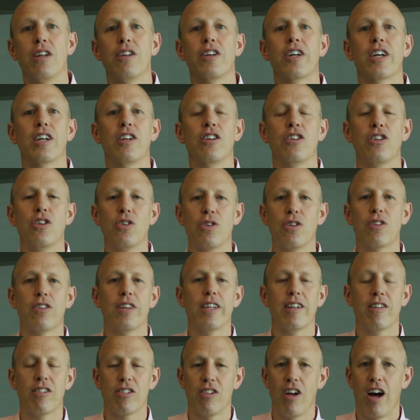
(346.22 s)
You can use
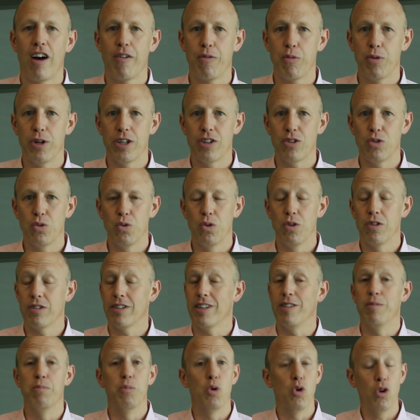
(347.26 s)
these software tools,
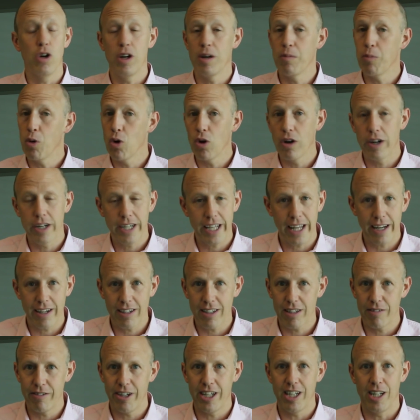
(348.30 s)
and more are
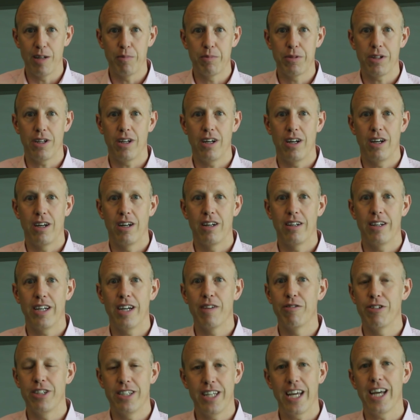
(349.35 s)
getting developed
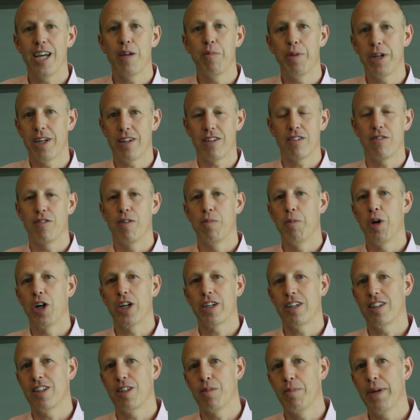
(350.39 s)
every day because of the
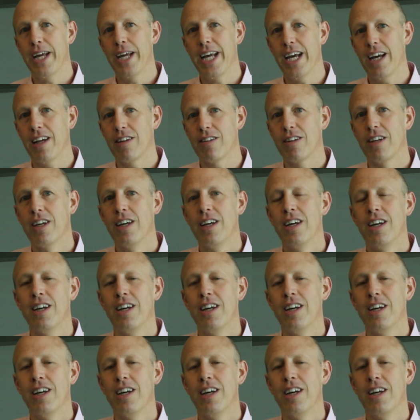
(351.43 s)
market demand.